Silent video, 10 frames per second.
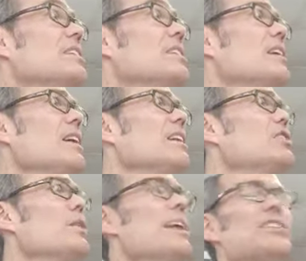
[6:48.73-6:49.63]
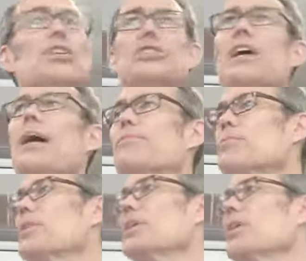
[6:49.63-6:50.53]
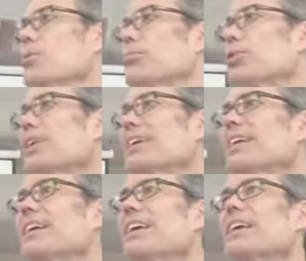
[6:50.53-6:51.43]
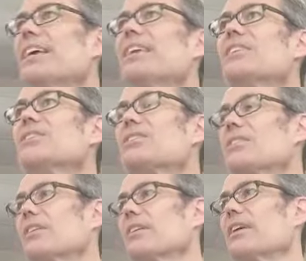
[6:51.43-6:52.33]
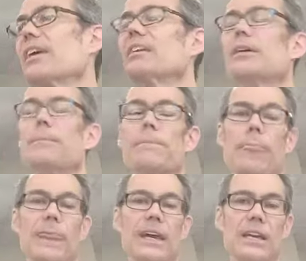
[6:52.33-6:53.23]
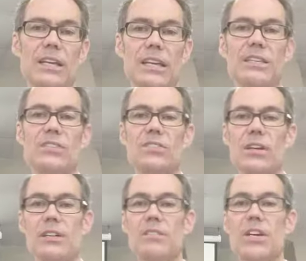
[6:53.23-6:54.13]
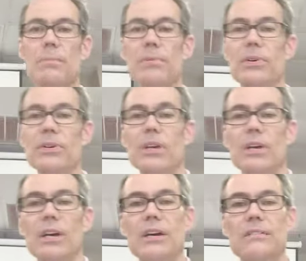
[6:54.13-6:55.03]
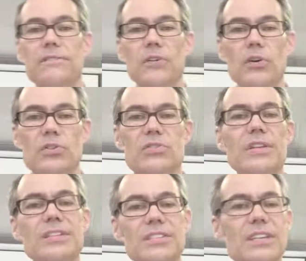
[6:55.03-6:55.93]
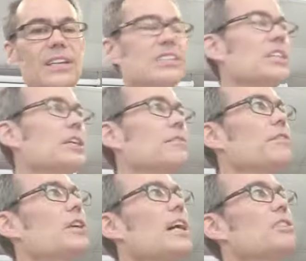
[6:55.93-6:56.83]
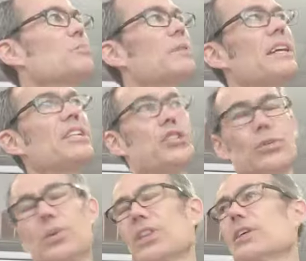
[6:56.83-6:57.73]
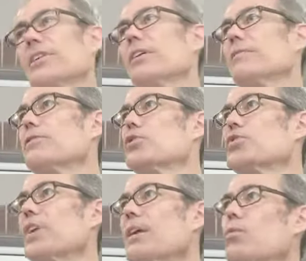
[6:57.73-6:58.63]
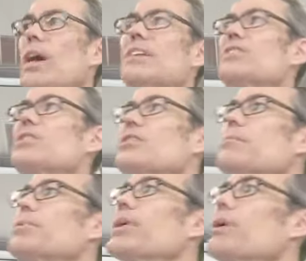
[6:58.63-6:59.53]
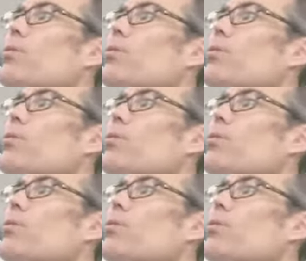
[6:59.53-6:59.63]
And so that's our job, to be putting his kingdom, his temple first. And it's here for God's pleasure. We look there at verse 8. Why is the temple there?